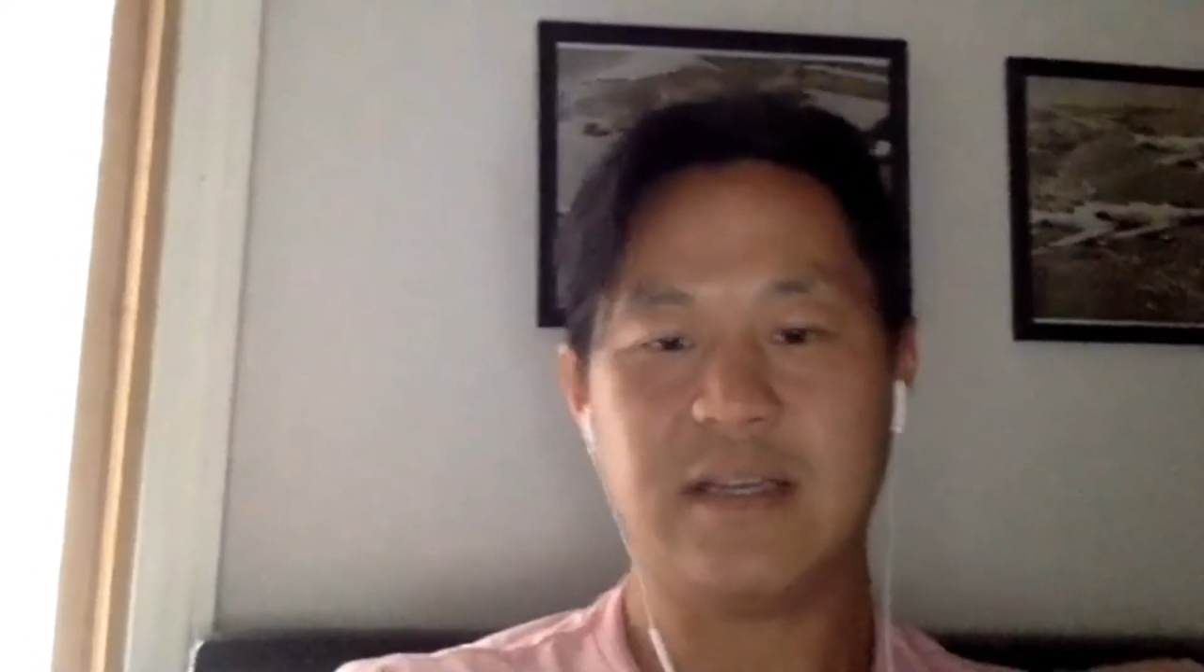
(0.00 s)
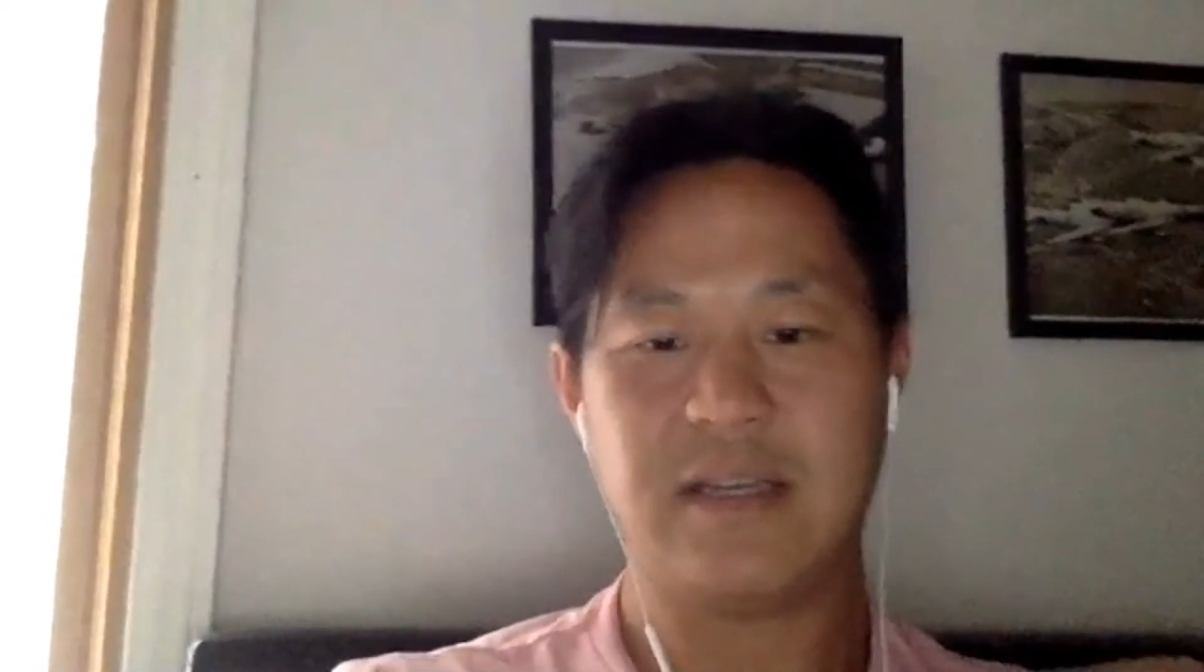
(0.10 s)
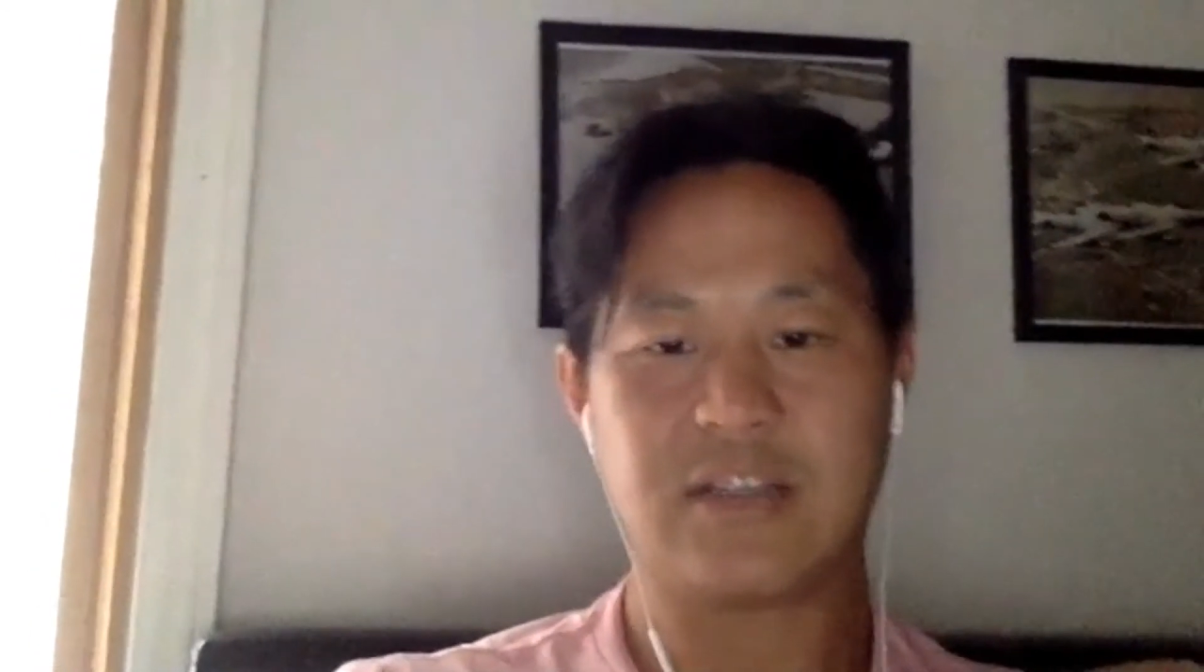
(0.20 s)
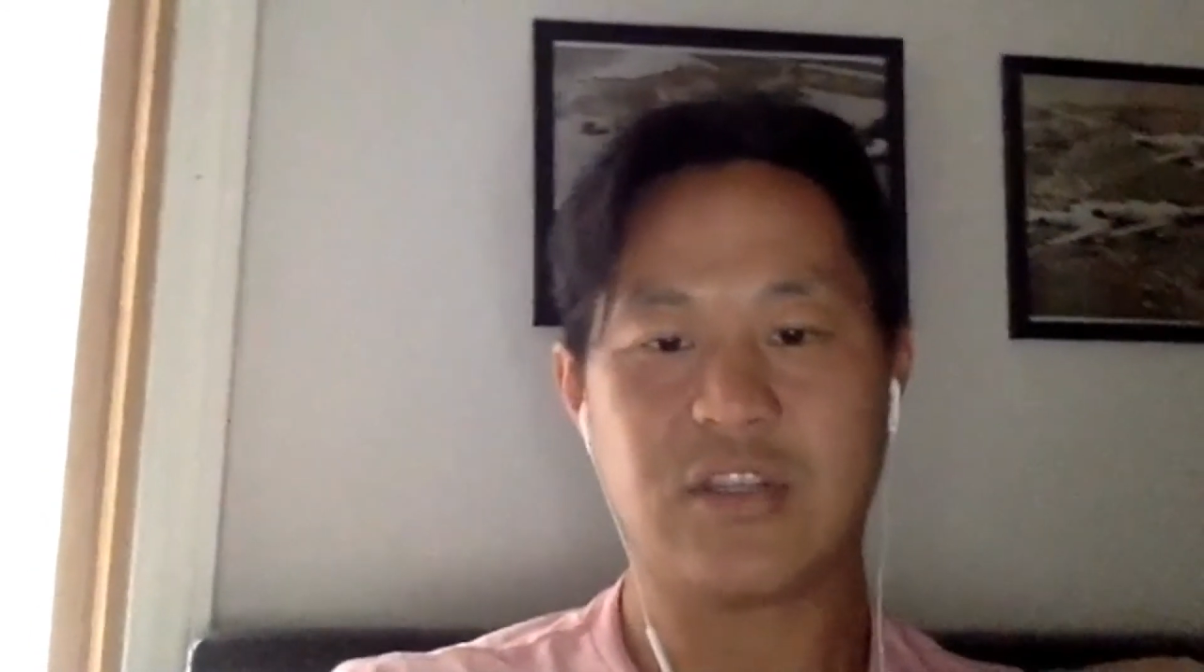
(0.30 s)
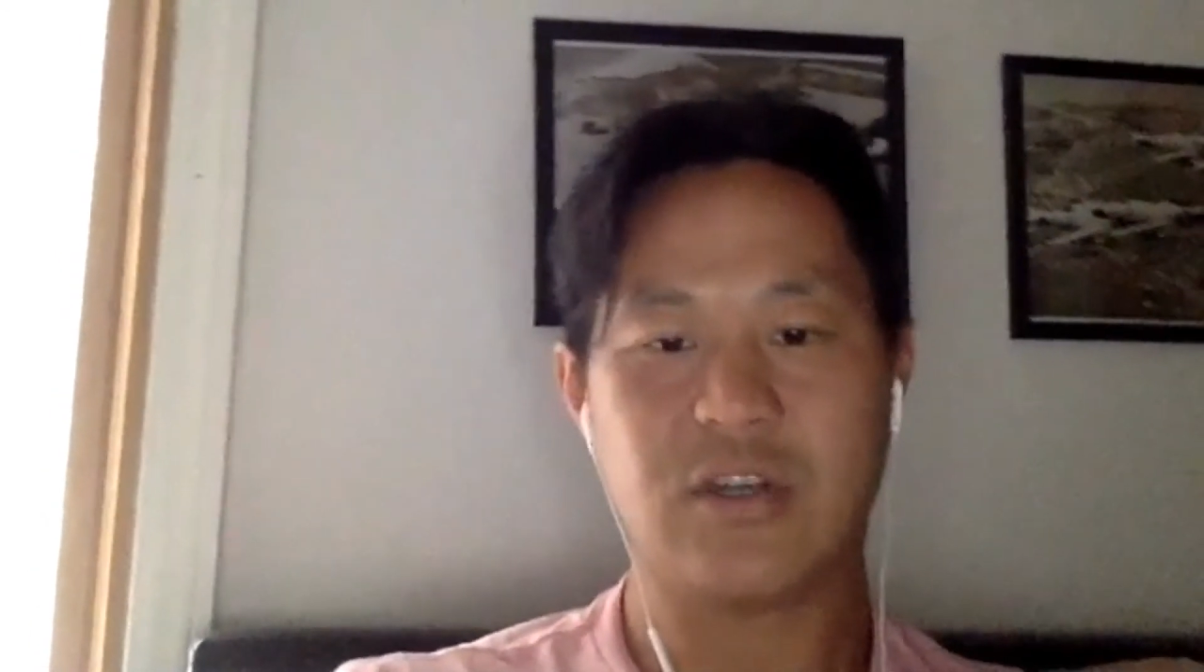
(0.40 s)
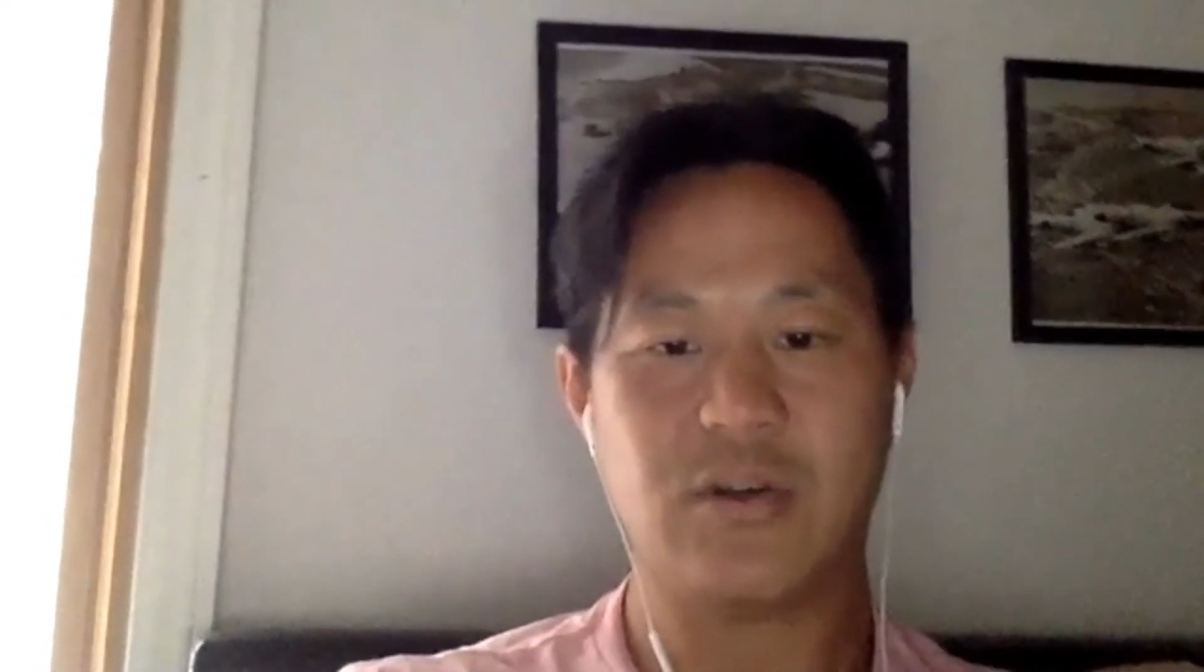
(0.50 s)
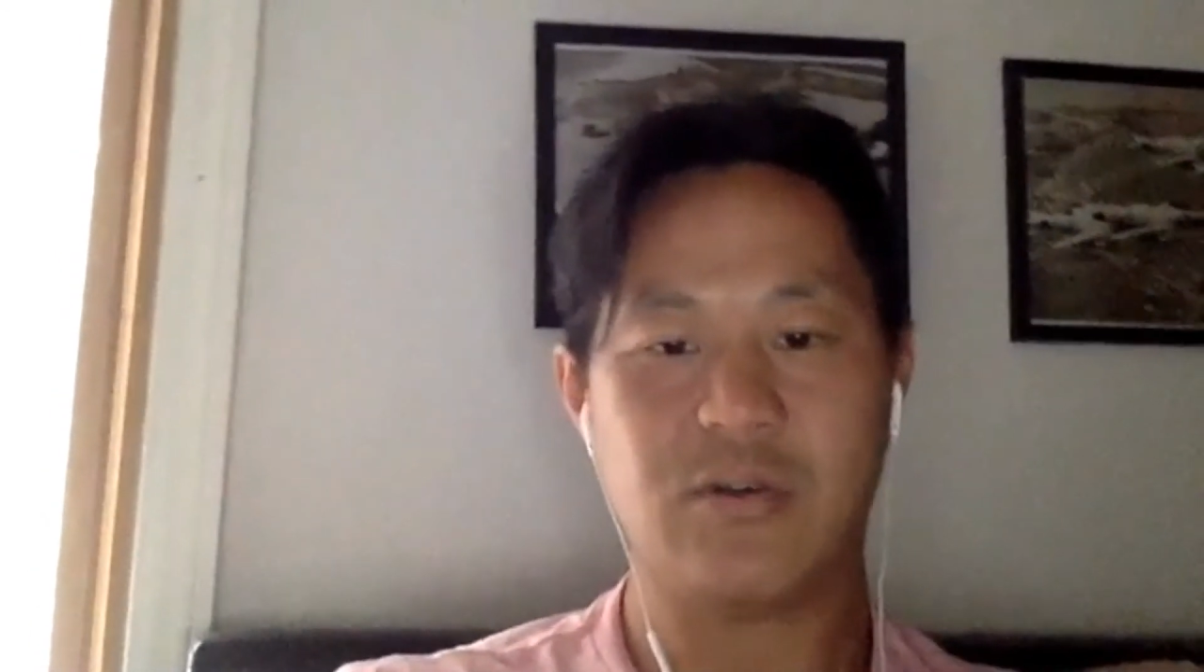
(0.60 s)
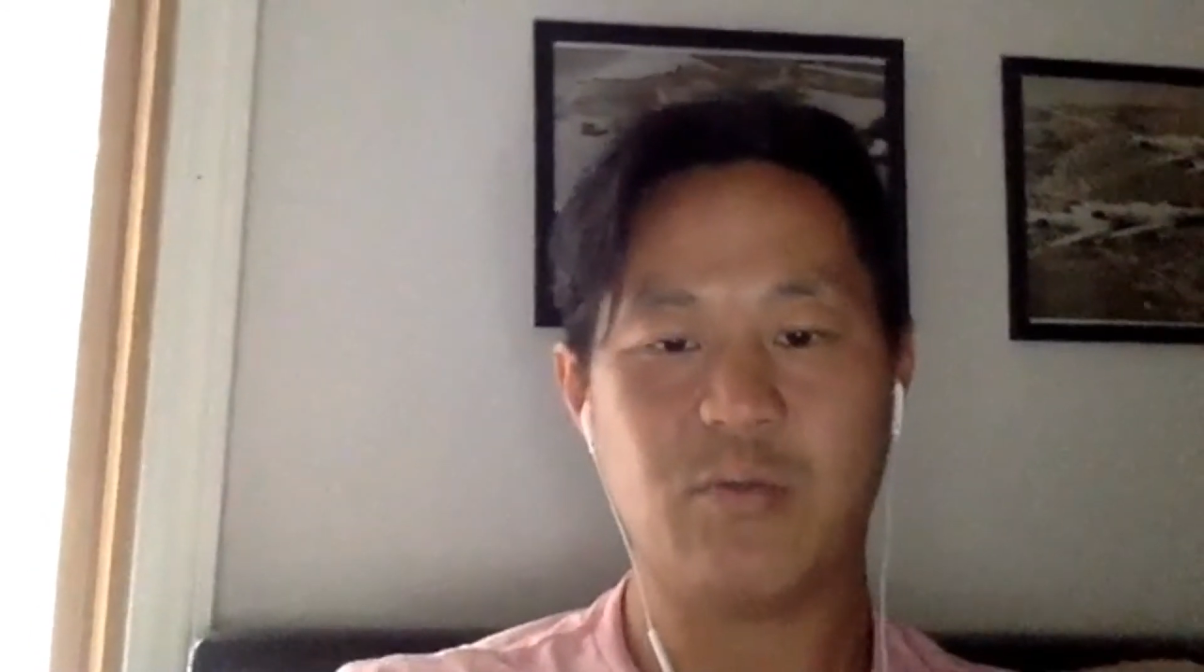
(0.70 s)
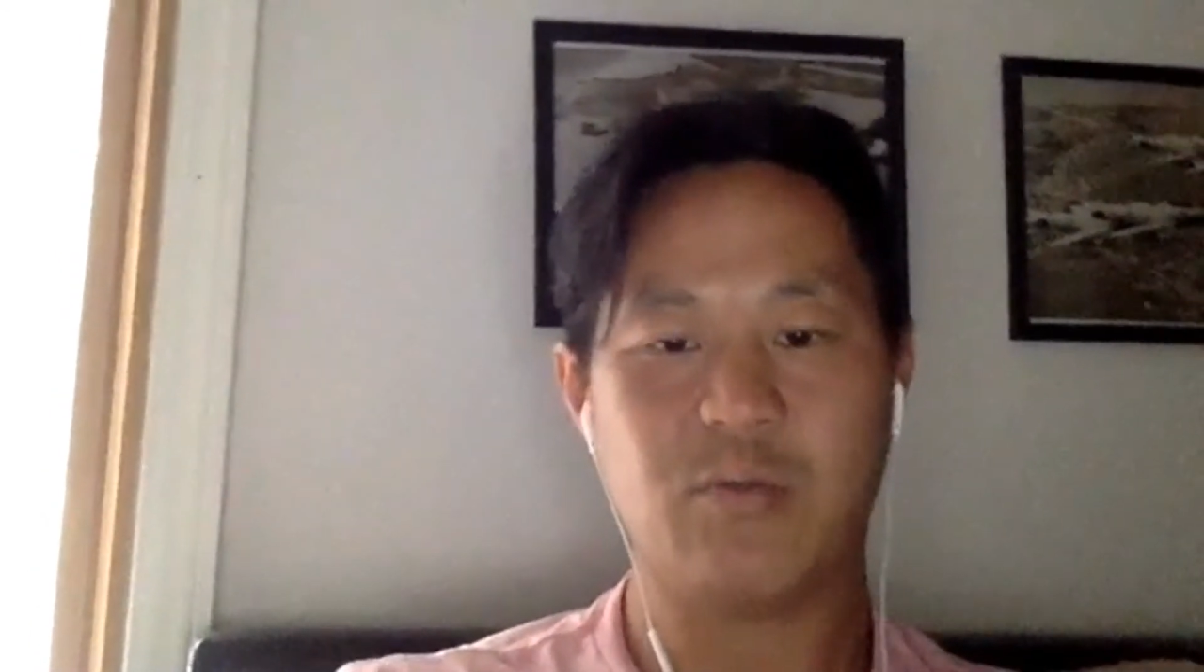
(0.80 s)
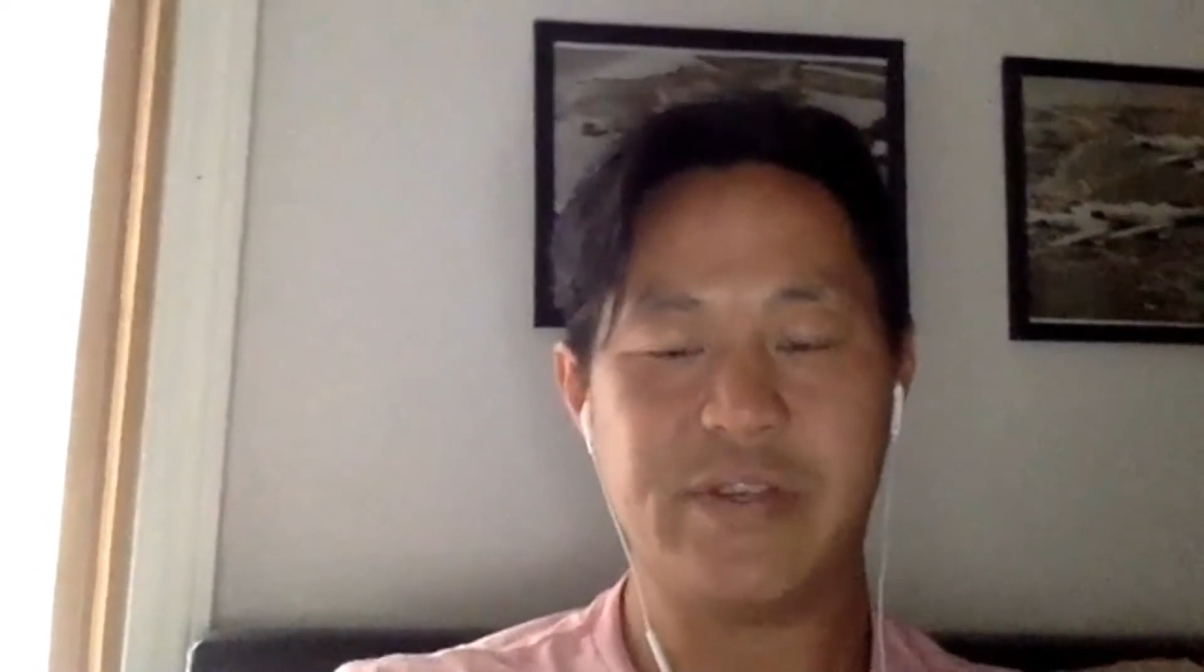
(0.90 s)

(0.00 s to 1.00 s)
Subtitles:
And so when